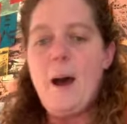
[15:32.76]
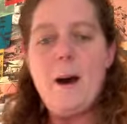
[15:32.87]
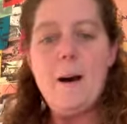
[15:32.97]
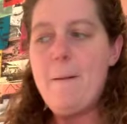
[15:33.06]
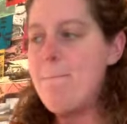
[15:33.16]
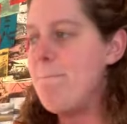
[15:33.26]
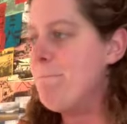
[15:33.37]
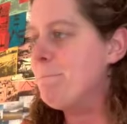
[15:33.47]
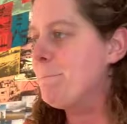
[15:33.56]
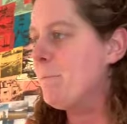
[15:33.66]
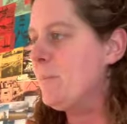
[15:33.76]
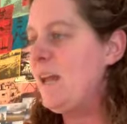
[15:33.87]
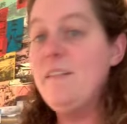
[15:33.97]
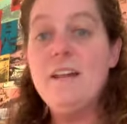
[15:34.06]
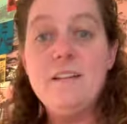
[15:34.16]
um,
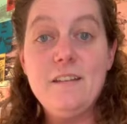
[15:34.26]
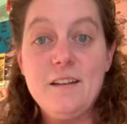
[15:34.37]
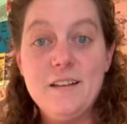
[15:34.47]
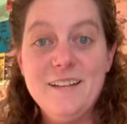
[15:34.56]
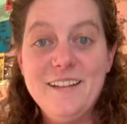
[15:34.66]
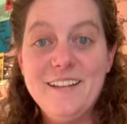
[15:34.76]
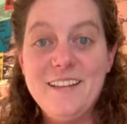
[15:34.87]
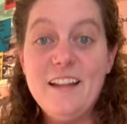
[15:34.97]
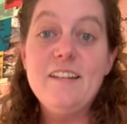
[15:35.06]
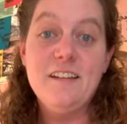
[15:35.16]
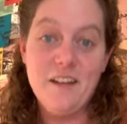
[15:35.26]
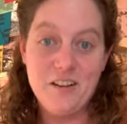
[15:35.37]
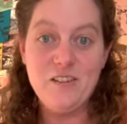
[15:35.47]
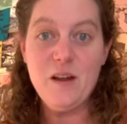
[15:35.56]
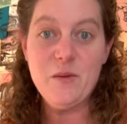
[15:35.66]
and that's a that's
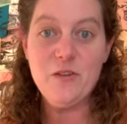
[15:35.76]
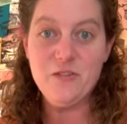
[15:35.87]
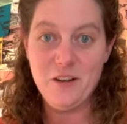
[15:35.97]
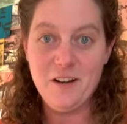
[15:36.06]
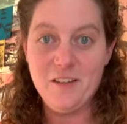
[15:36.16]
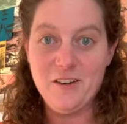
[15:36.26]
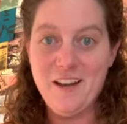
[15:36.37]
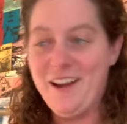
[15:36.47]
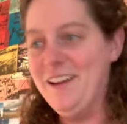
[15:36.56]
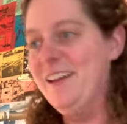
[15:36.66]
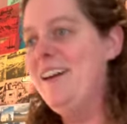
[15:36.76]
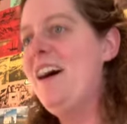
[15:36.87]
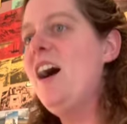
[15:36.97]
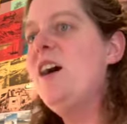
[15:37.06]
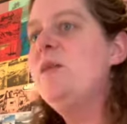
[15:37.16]
another demo for another day.
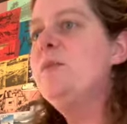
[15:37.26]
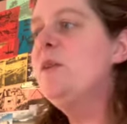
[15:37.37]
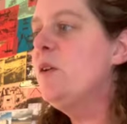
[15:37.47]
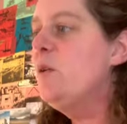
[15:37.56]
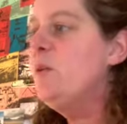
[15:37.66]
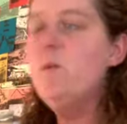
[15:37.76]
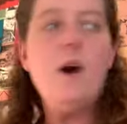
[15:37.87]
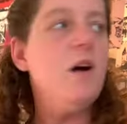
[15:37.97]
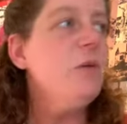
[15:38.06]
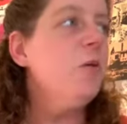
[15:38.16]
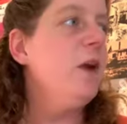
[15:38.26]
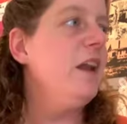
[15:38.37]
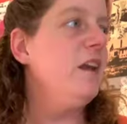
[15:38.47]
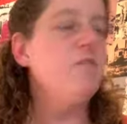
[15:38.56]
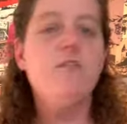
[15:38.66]
Um, so while we're
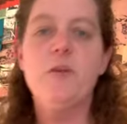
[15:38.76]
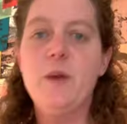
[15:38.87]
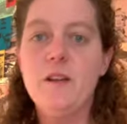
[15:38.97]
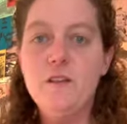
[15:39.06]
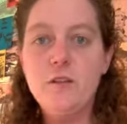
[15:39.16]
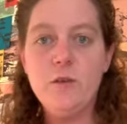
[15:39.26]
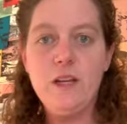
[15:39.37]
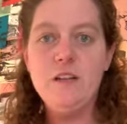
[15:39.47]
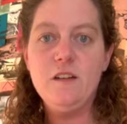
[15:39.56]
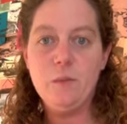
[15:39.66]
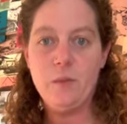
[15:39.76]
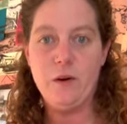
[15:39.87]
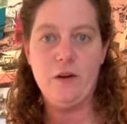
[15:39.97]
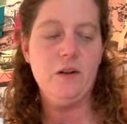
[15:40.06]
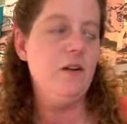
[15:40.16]
waiting for my screen to
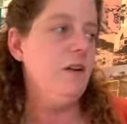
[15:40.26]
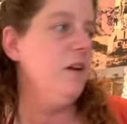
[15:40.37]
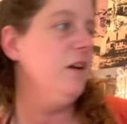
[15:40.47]
burn,